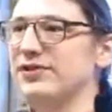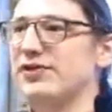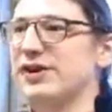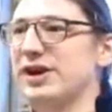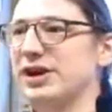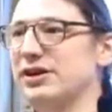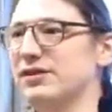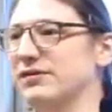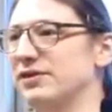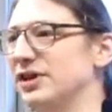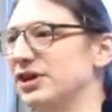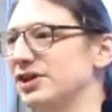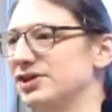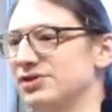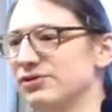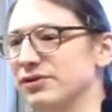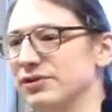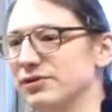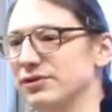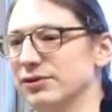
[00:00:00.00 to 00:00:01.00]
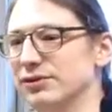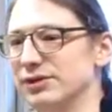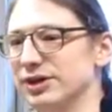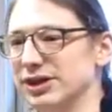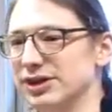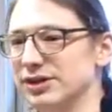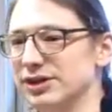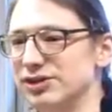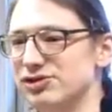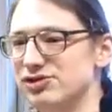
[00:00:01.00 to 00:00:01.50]
sake of the history of Old
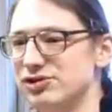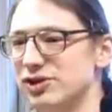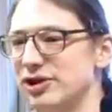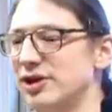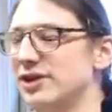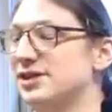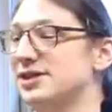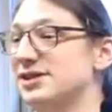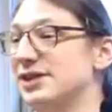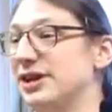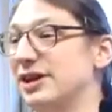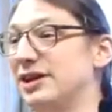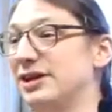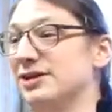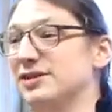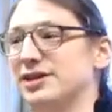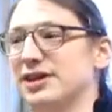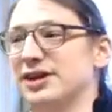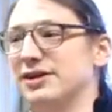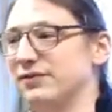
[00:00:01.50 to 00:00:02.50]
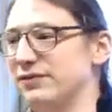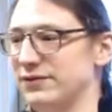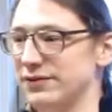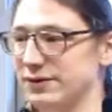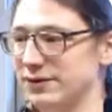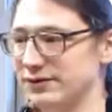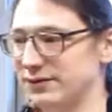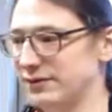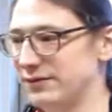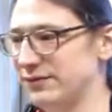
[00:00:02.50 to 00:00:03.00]
English studies and for